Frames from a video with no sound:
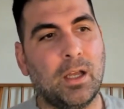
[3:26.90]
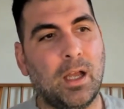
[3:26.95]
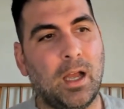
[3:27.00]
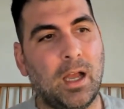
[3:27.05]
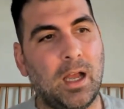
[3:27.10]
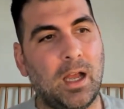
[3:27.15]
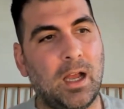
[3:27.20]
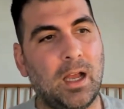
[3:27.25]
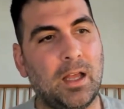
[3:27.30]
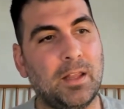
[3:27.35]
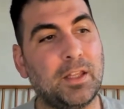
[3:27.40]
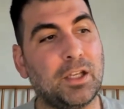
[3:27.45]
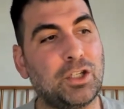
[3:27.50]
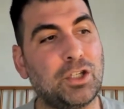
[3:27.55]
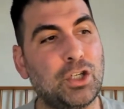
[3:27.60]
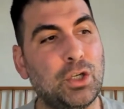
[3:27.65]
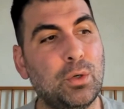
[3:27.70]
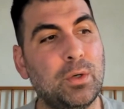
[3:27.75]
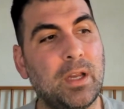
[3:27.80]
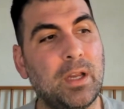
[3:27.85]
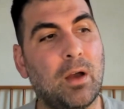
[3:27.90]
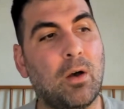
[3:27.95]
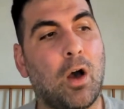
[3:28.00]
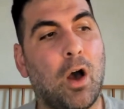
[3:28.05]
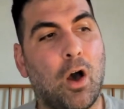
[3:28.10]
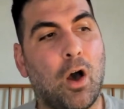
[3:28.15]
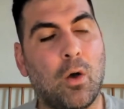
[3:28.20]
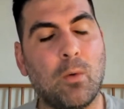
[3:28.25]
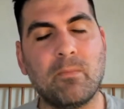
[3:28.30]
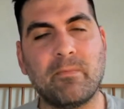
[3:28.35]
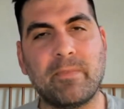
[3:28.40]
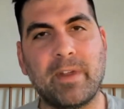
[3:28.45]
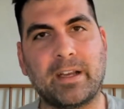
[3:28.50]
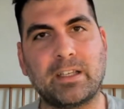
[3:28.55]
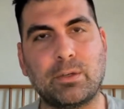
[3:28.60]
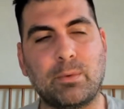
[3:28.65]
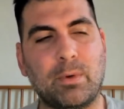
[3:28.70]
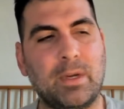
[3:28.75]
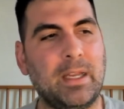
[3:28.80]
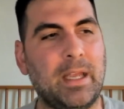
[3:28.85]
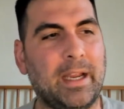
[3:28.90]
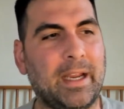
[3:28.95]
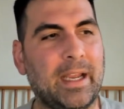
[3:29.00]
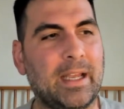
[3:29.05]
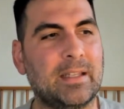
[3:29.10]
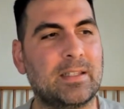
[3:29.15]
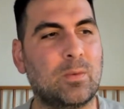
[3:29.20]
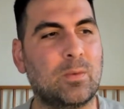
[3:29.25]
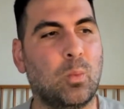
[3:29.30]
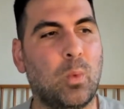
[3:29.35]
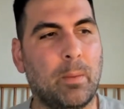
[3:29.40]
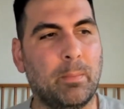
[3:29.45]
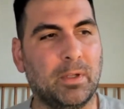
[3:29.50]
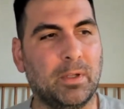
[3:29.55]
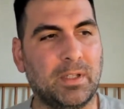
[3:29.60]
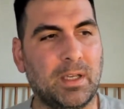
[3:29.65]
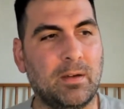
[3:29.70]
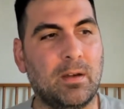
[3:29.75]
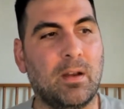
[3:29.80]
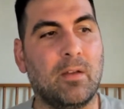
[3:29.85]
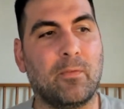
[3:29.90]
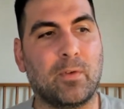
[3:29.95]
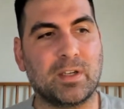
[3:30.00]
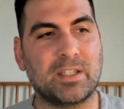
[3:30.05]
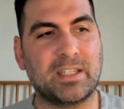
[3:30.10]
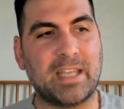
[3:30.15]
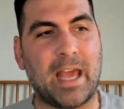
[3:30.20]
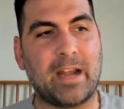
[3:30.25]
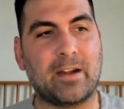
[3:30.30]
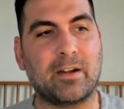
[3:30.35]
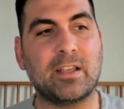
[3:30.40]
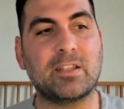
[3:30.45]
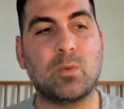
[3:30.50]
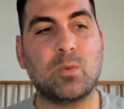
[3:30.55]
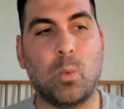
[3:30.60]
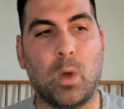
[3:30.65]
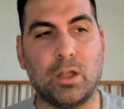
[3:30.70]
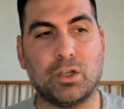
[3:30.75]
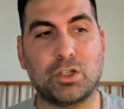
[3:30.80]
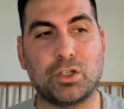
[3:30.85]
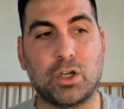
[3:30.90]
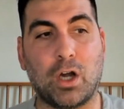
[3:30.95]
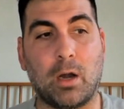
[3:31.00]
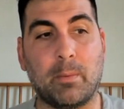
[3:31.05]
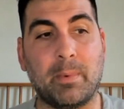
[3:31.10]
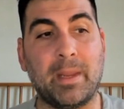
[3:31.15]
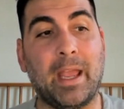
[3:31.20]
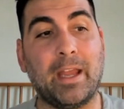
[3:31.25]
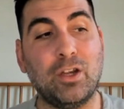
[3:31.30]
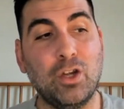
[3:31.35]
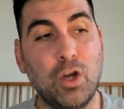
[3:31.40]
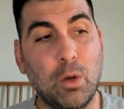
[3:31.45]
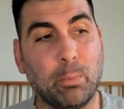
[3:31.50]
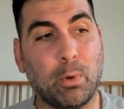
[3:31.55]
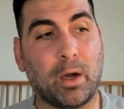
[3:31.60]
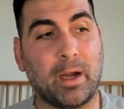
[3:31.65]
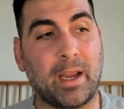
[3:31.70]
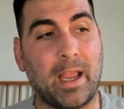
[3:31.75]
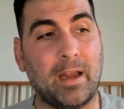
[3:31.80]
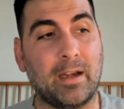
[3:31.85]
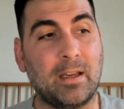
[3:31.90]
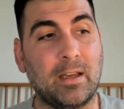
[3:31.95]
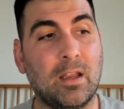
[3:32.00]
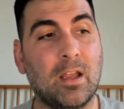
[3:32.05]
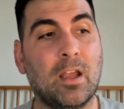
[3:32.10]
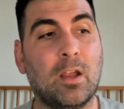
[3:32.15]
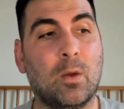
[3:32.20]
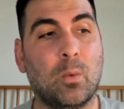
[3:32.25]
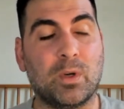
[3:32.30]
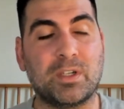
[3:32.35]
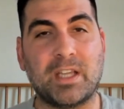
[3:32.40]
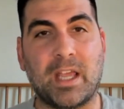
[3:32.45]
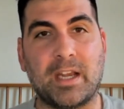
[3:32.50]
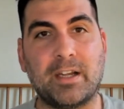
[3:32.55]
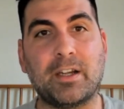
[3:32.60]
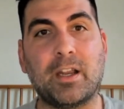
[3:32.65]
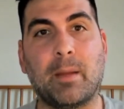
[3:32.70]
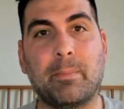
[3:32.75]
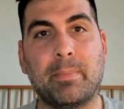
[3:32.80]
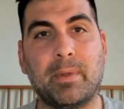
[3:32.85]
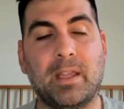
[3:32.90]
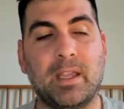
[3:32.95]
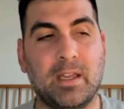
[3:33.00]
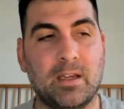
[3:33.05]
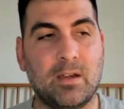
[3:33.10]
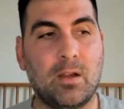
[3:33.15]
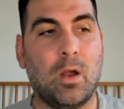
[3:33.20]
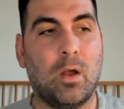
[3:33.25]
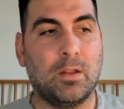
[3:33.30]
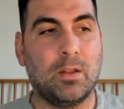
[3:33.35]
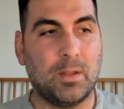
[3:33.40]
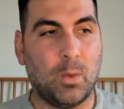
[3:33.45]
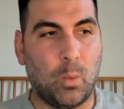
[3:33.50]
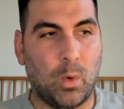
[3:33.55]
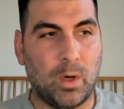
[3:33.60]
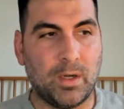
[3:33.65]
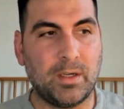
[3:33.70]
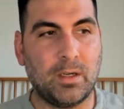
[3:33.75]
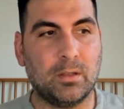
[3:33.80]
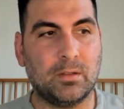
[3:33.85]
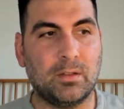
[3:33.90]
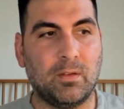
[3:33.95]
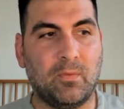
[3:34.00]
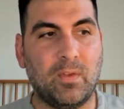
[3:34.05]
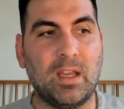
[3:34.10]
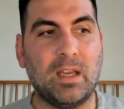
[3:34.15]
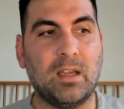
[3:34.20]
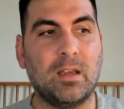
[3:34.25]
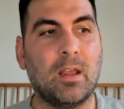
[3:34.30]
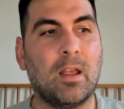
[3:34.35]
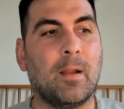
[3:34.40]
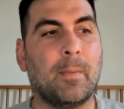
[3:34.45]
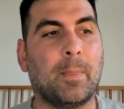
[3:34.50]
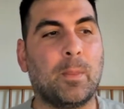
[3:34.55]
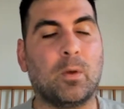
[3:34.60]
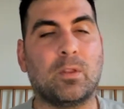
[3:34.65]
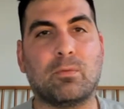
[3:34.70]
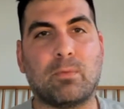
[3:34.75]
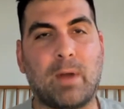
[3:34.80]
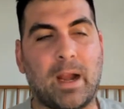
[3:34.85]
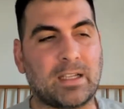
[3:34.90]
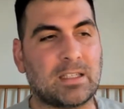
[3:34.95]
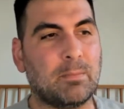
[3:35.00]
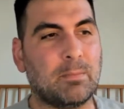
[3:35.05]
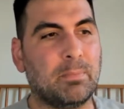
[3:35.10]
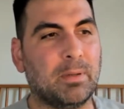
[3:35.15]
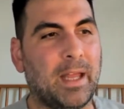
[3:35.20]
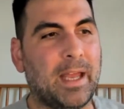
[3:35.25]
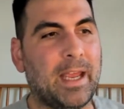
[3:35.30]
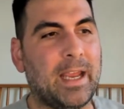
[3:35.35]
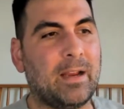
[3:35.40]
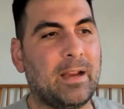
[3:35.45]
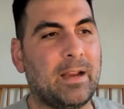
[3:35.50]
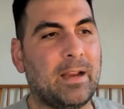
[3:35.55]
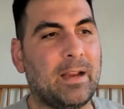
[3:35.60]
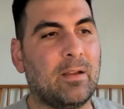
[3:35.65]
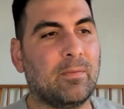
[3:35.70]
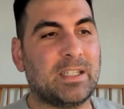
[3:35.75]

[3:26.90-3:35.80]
the 2-0 home victory against Wimbledon for Saturday's Welsh derby at Newport County, which ended up in the 1-0 defeat, with Wrexham playing